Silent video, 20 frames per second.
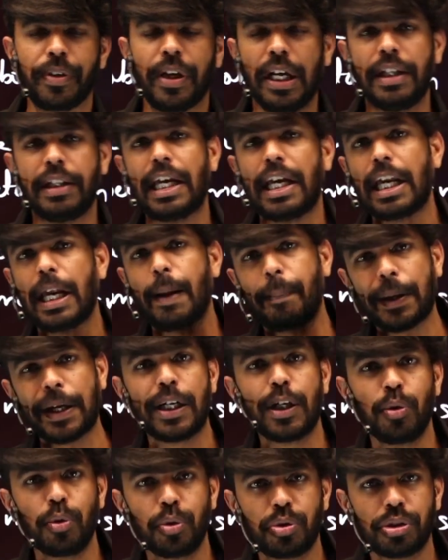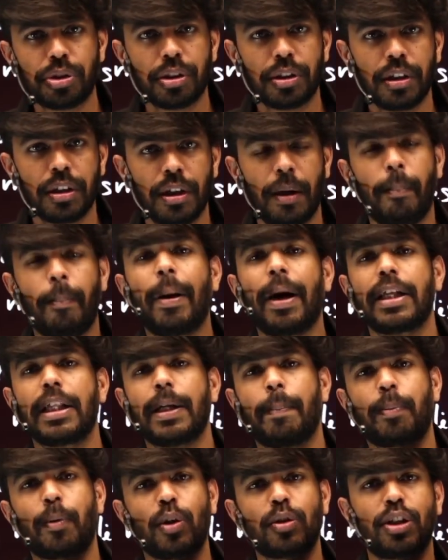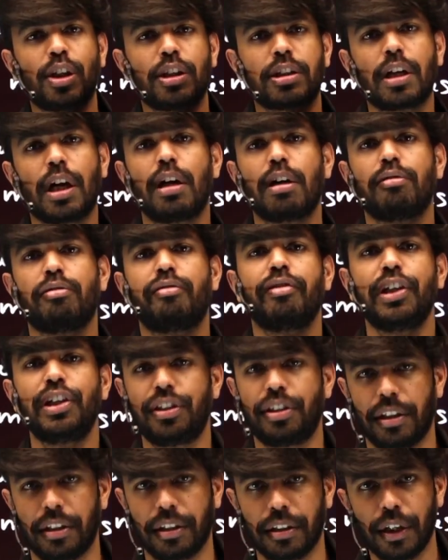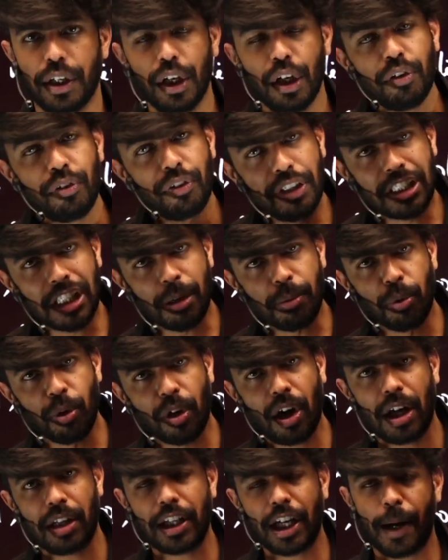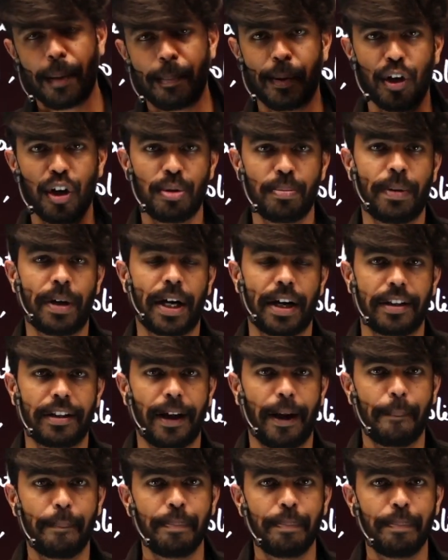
They reproduce by the process called fission. Fission mukhantara reproduce madutte.